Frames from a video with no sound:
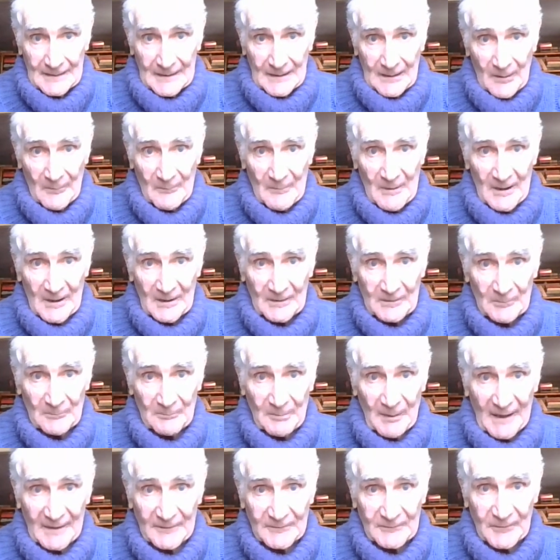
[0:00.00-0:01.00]
American
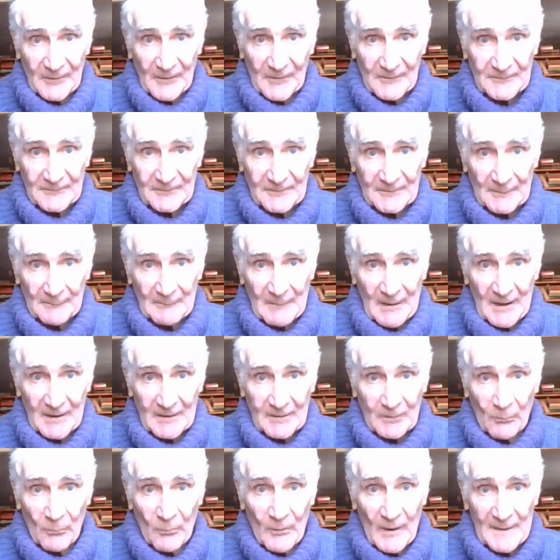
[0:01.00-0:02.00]
patriots,
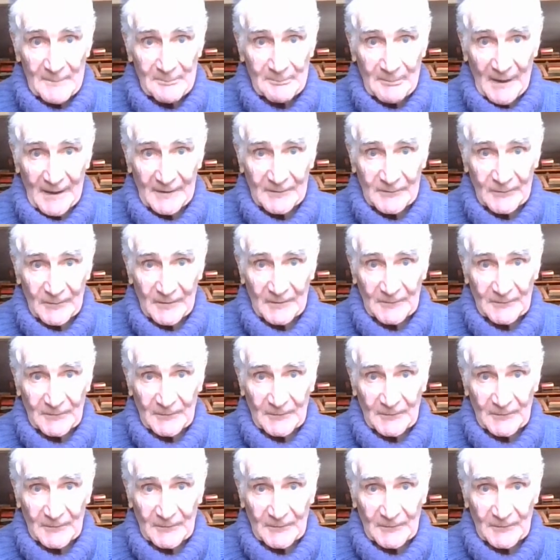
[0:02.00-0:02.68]
American white patriots